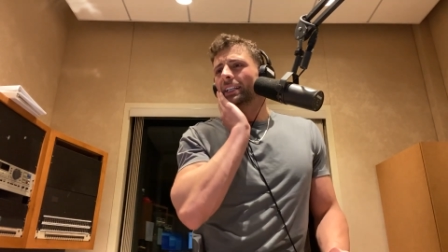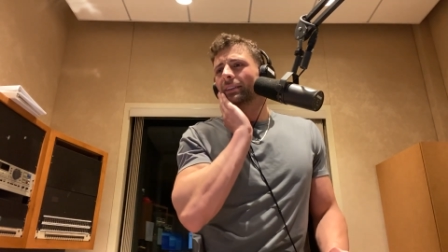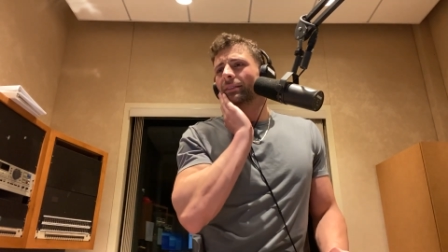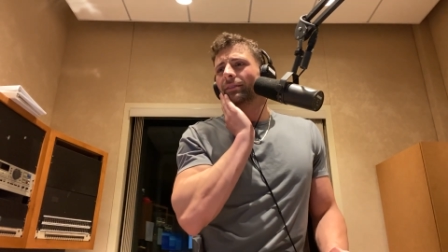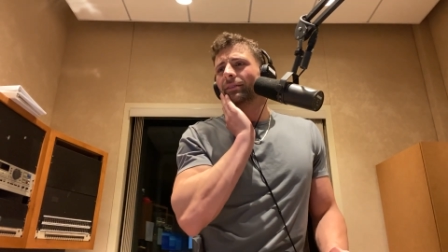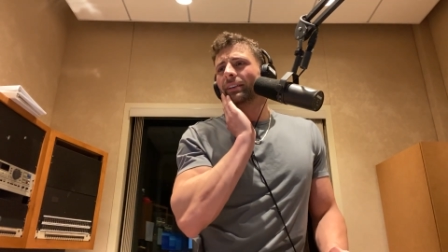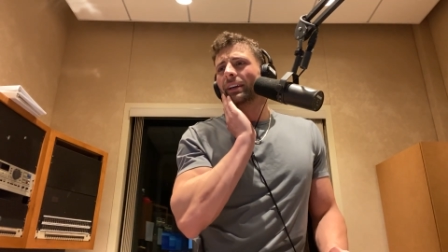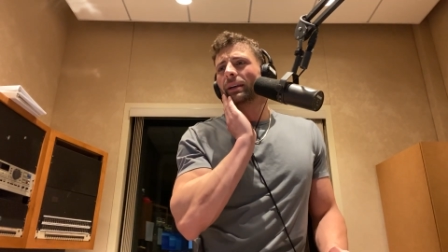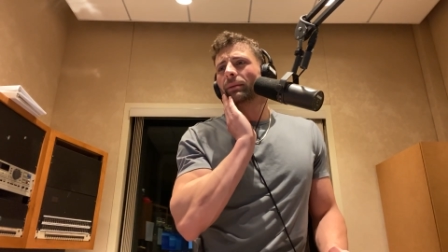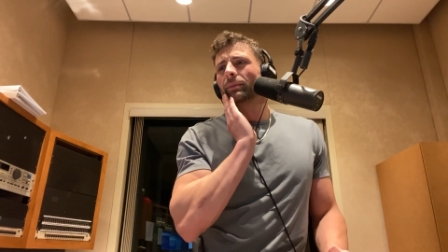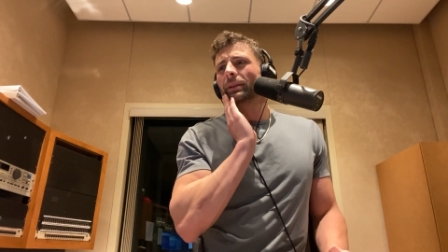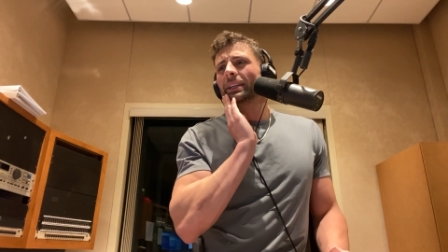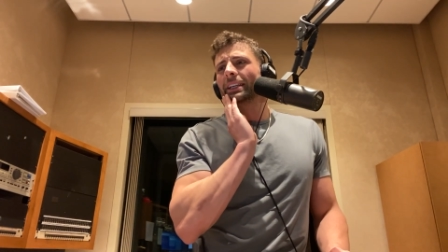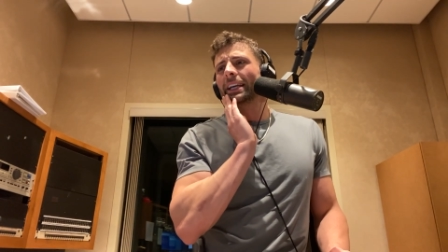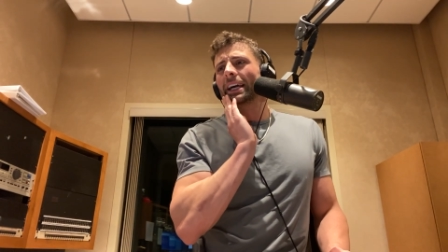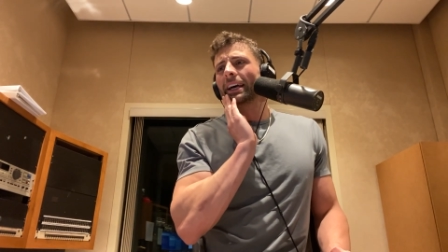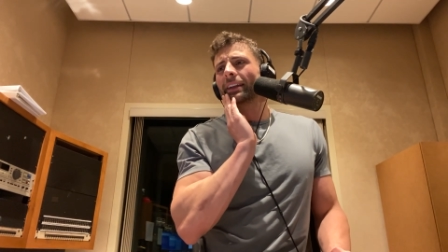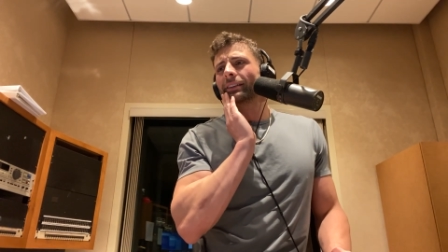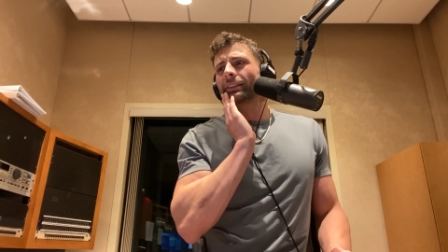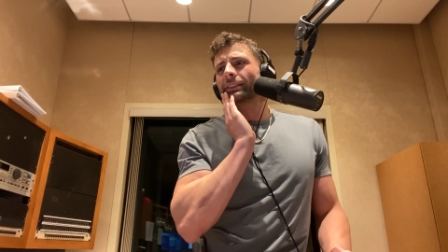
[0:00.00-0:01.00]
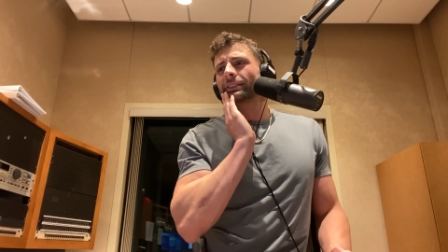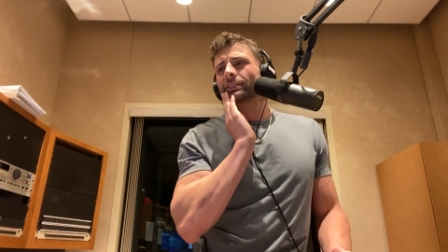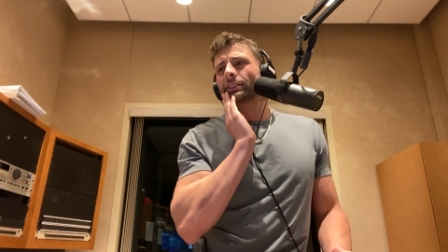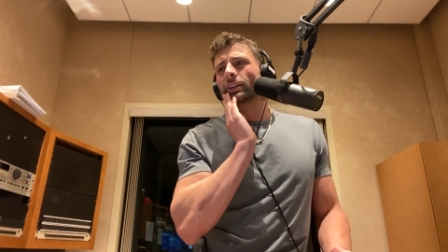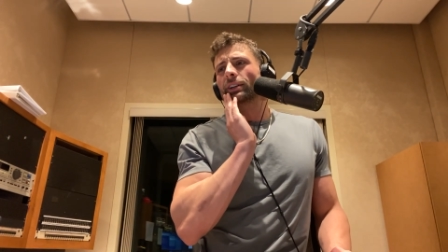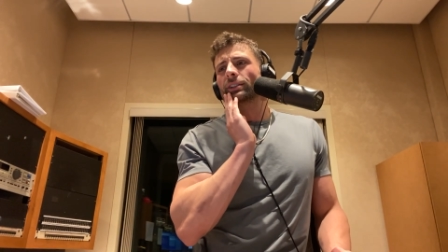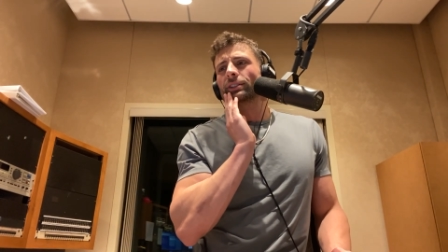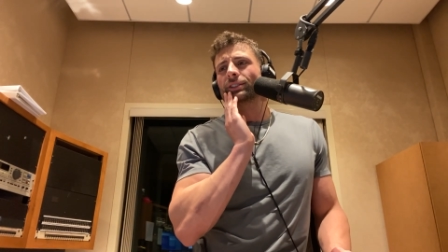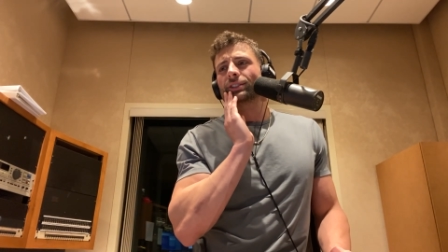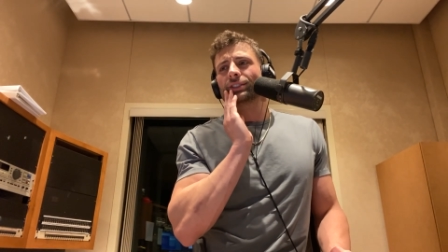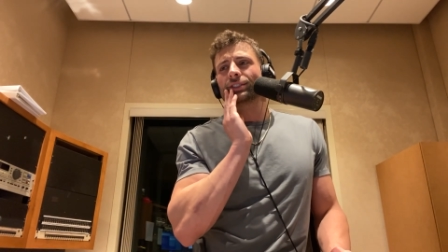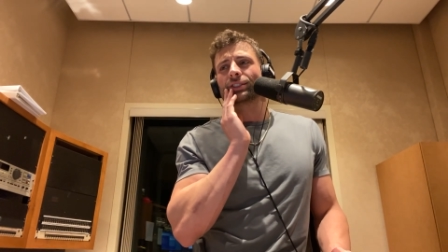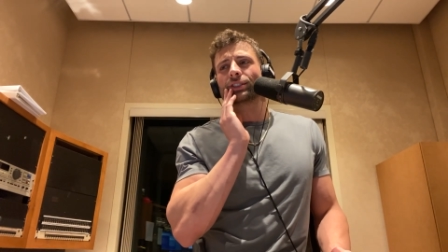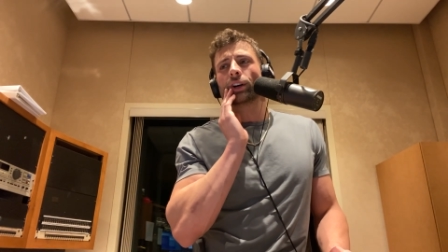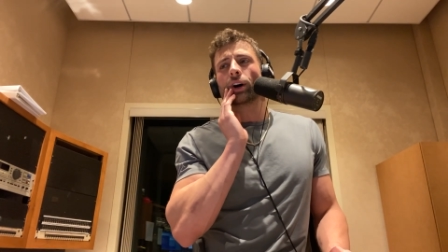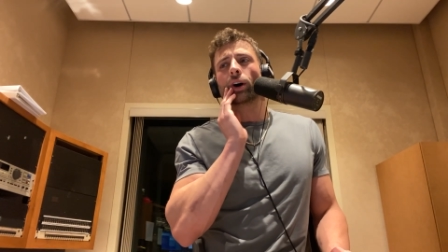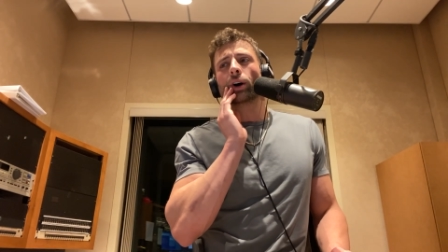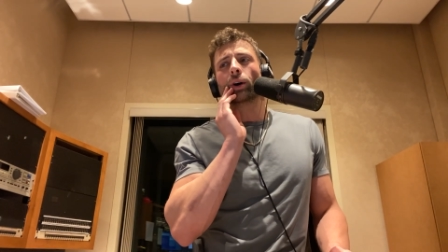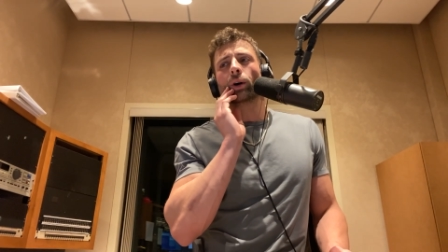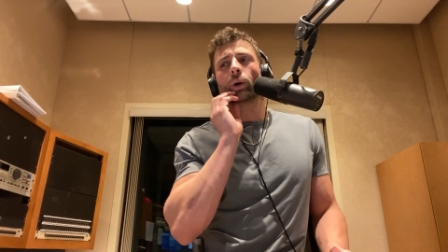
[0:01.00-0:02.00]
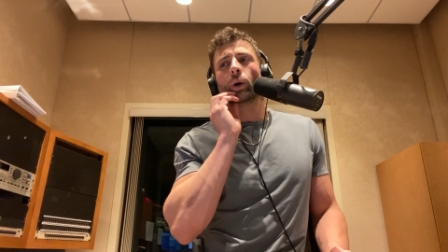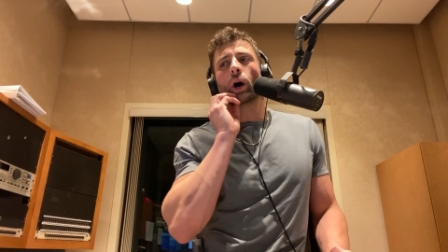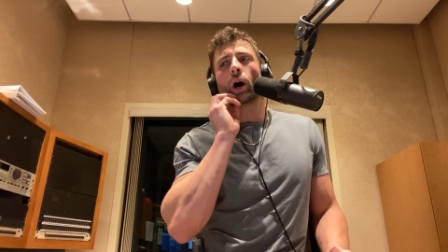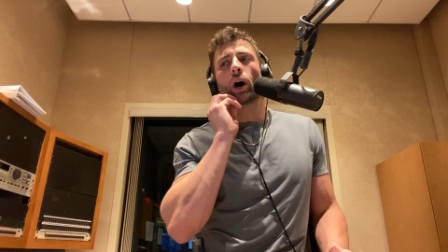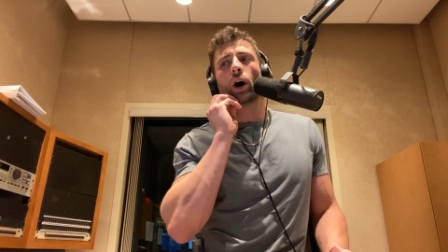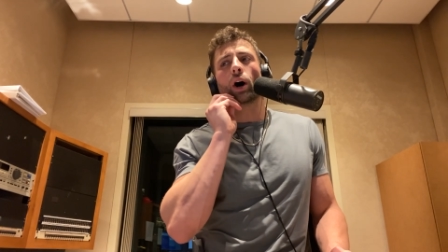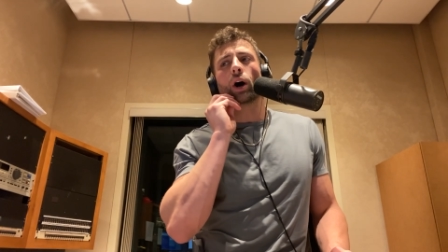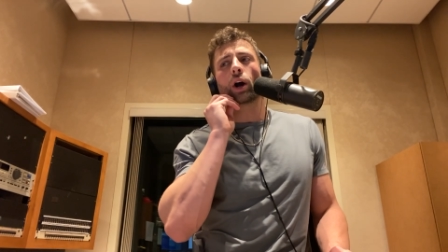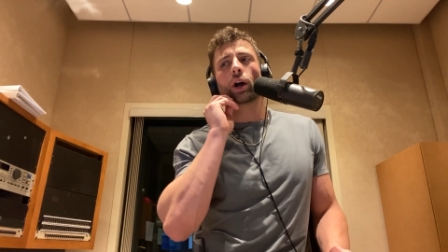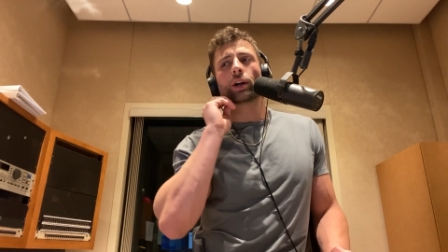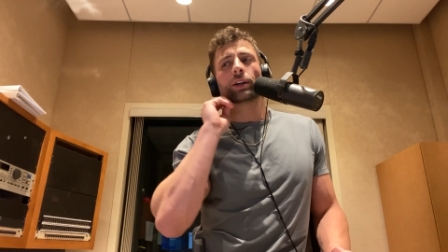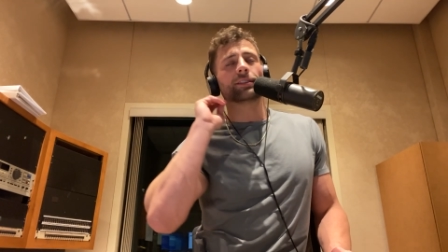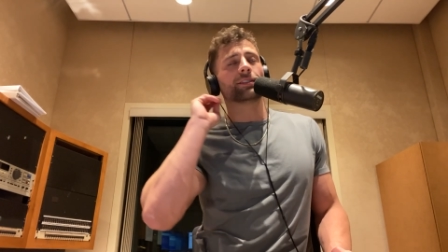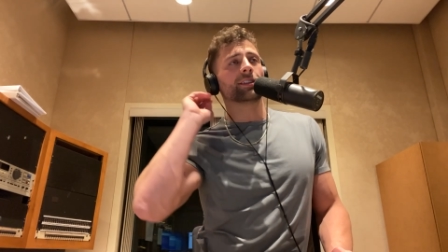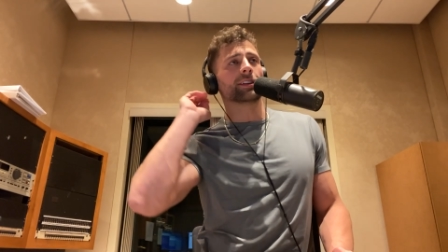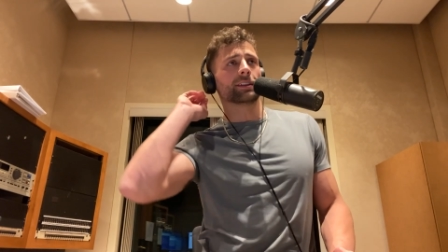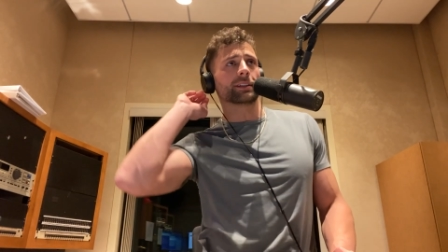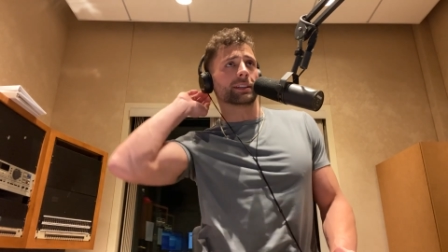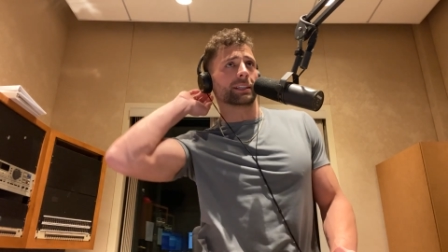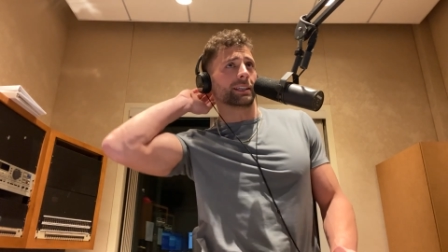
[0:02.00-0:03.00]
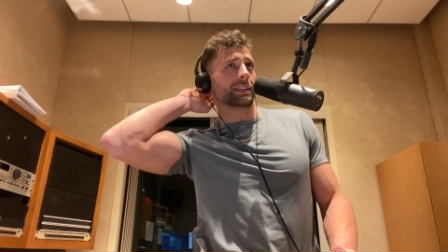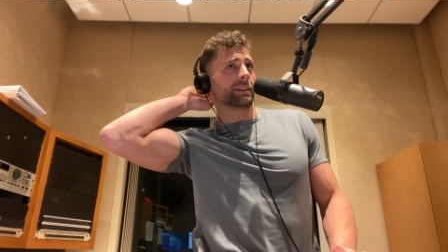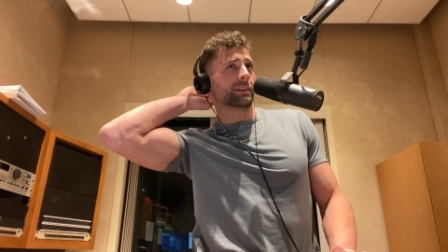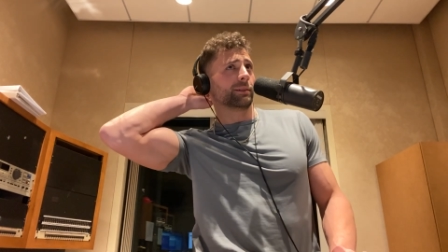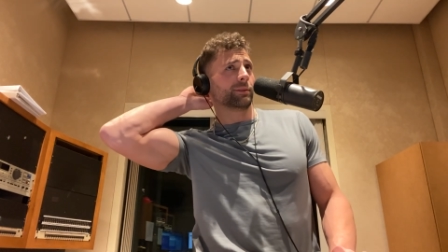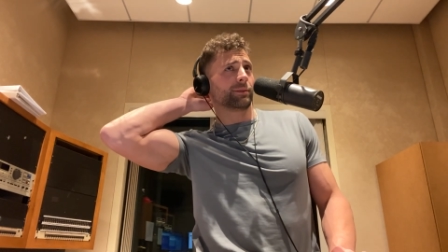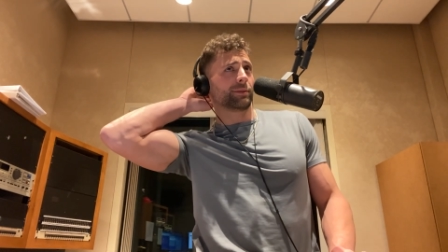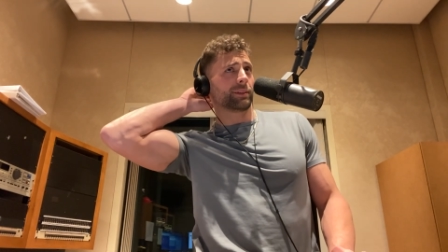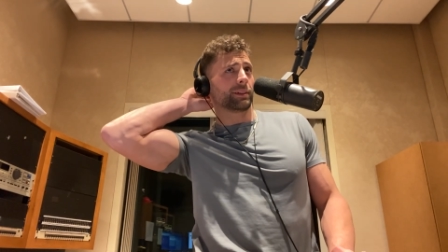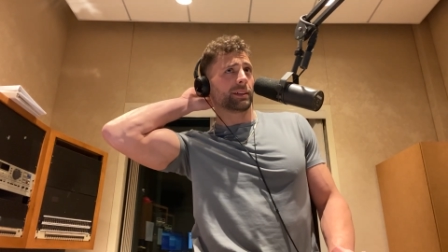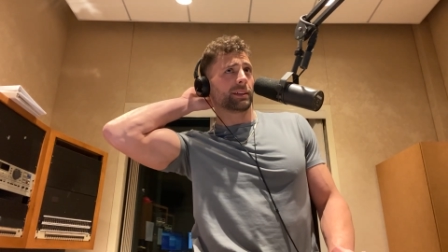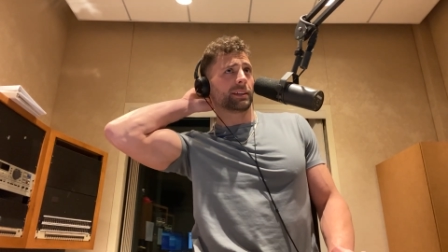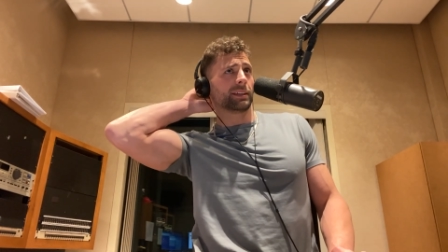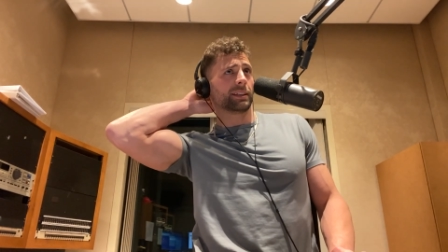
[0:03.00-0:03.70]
Family gatherings are so hard to leave.